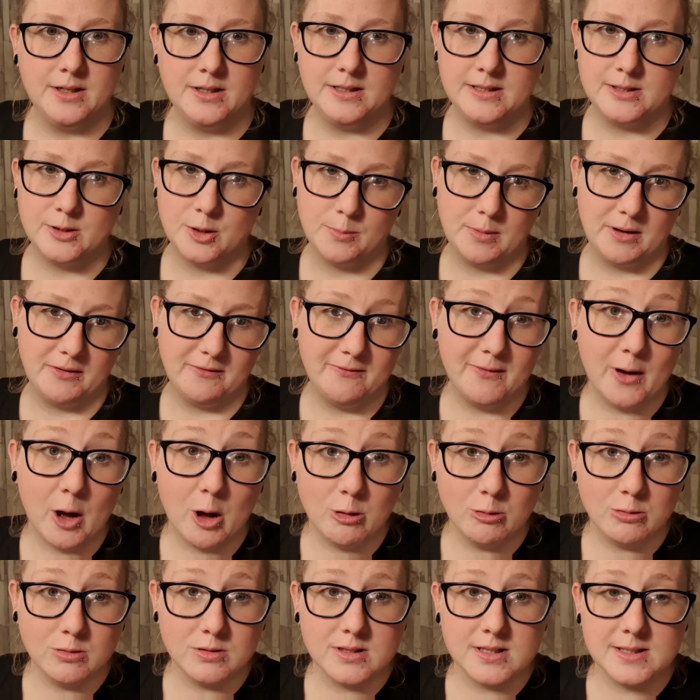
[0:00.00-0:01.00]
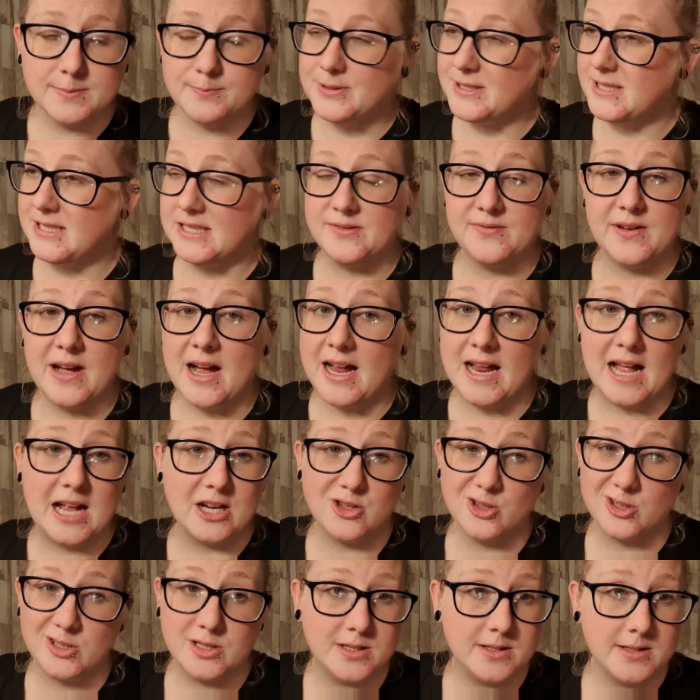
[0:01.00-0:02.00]
It's all my fault. But it's fine. I
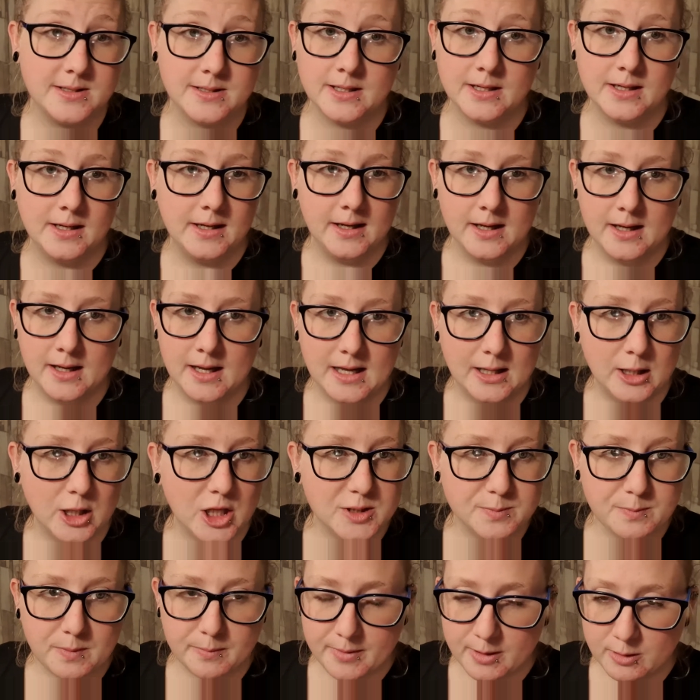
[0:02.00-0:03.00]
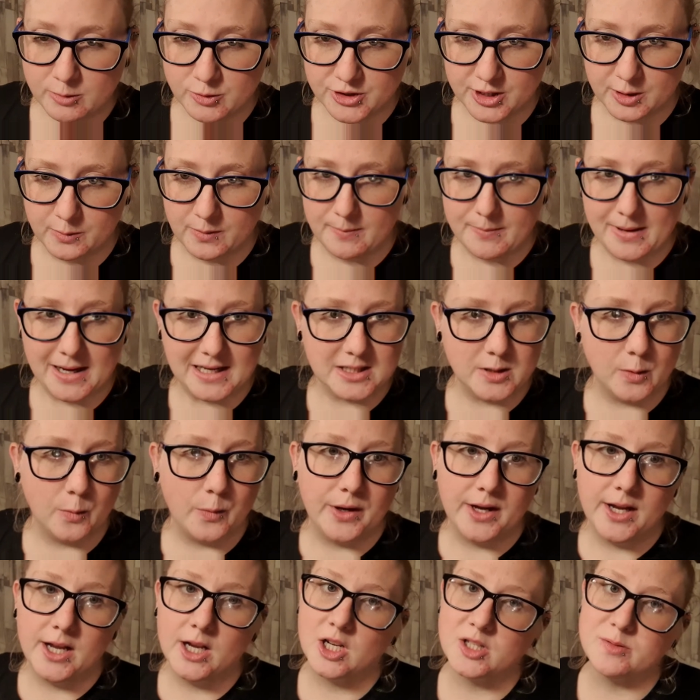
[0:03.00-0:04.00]
just lost my mojo. Went back to
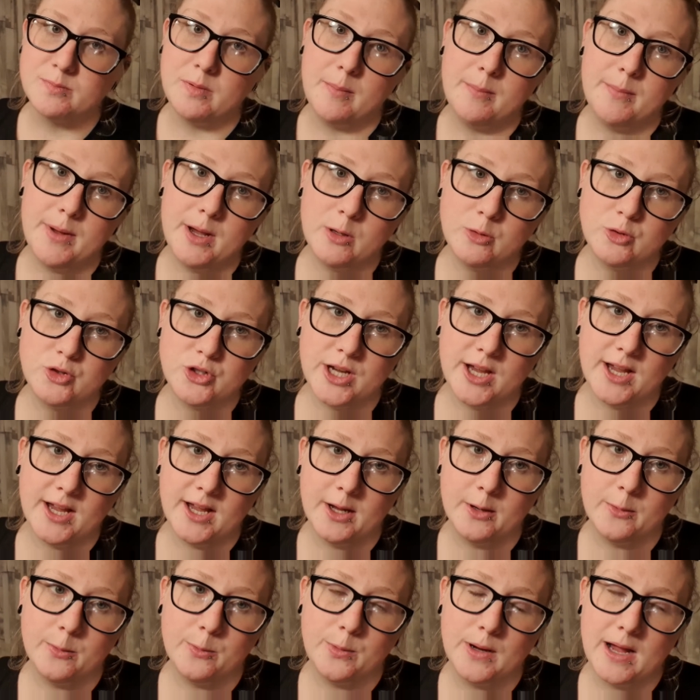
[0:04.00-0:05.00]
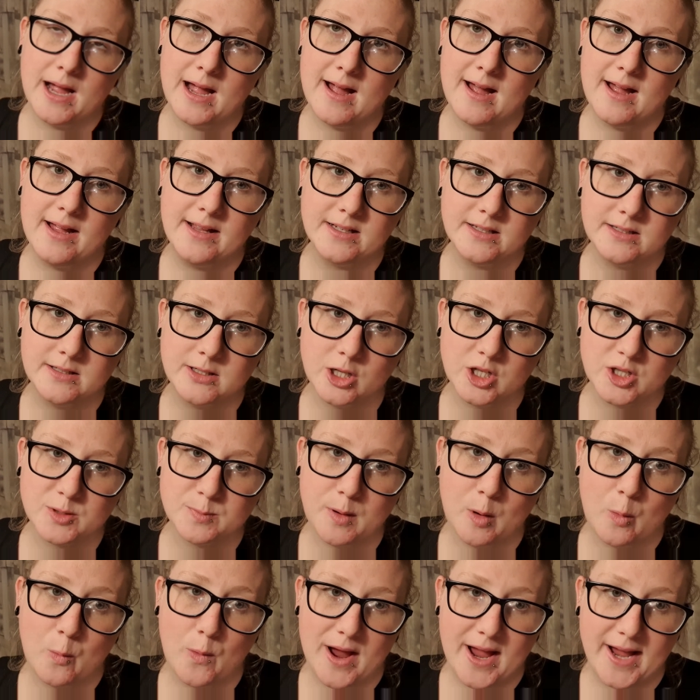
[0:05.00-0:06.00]
work. Lost my mojo. And lost
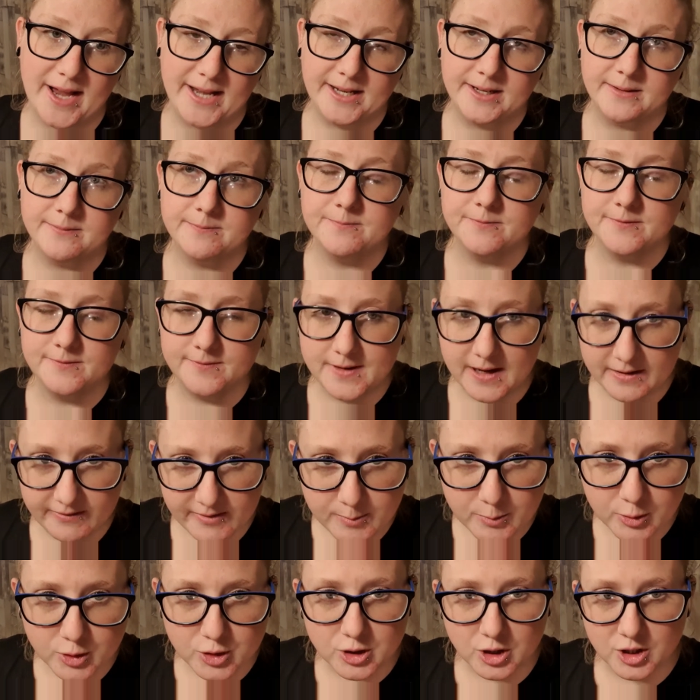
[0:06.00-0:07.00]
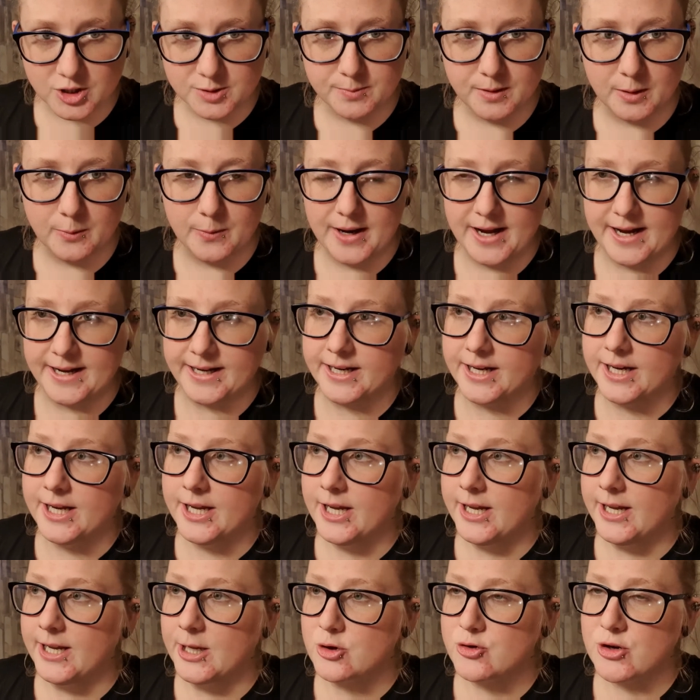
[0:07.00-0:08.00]
my way. Very much lost my way.
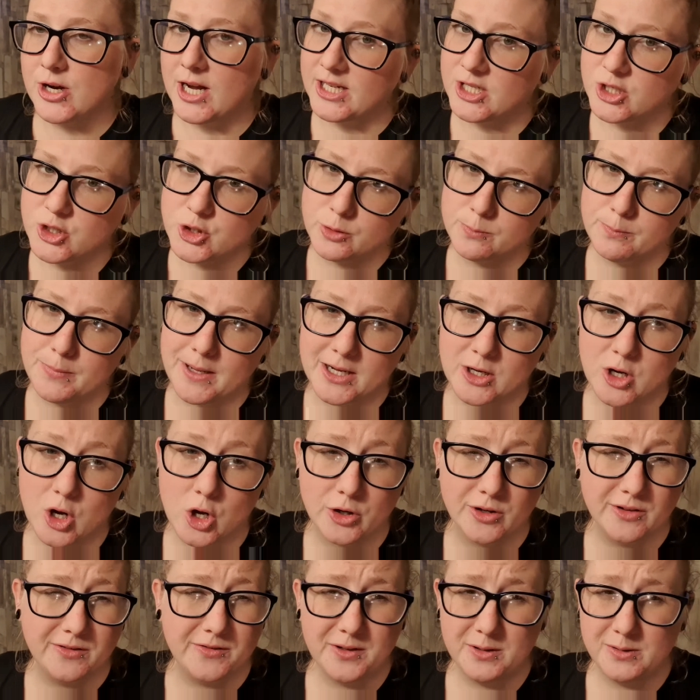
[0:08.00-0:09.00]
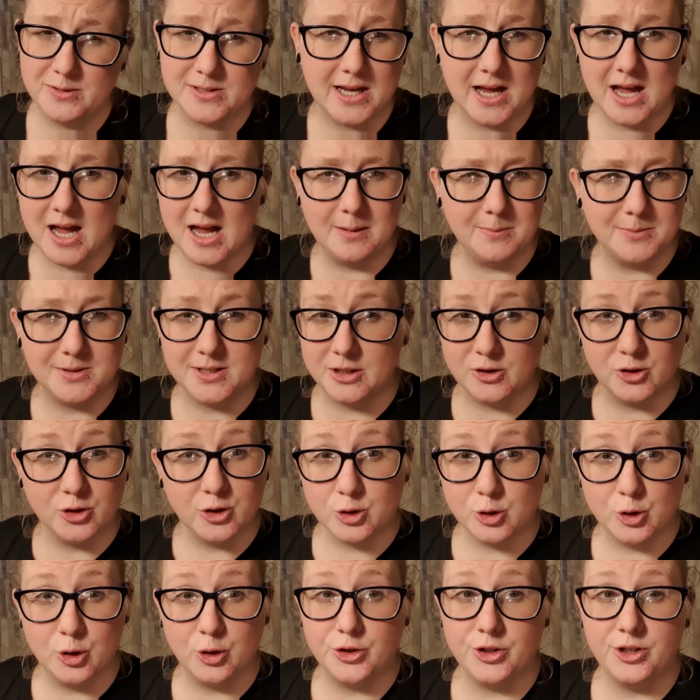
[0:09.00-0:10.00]
Tried to jump back on a few times. I
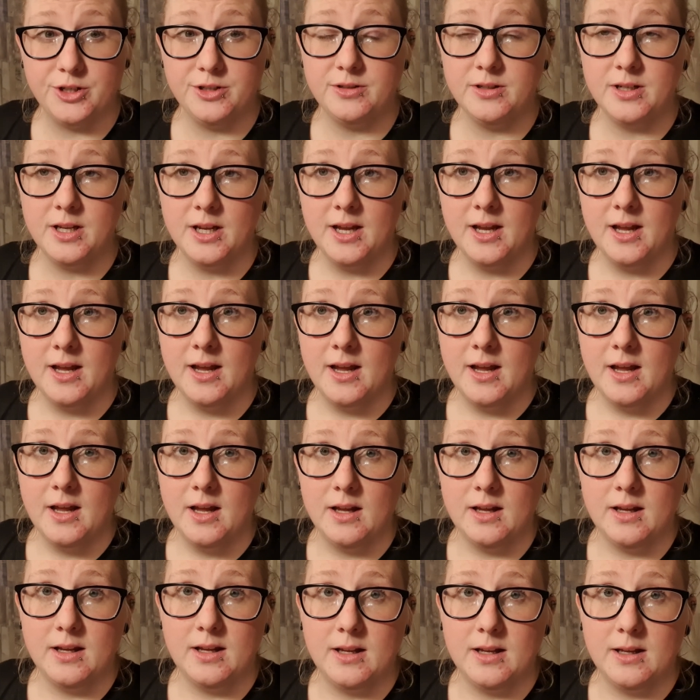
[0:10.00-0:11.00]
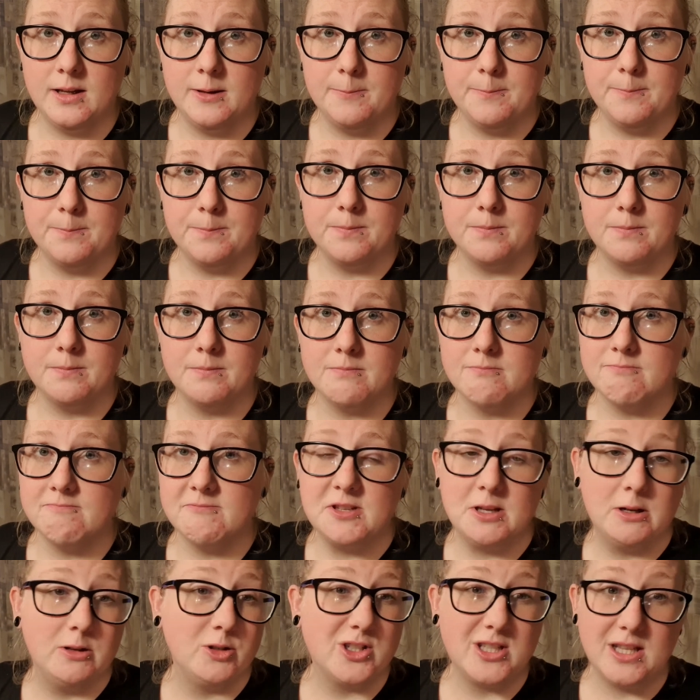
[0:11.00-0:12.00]
just couldn't. Um,
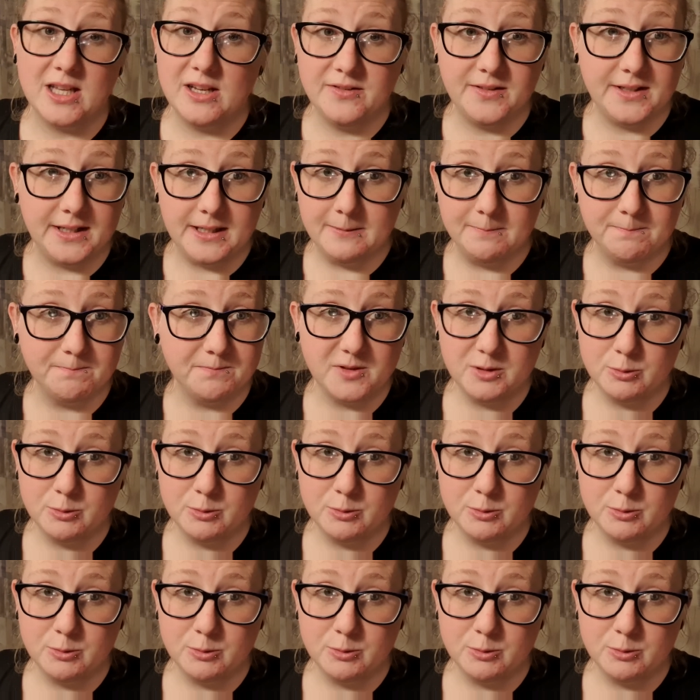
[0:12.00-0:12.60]
so I just left it.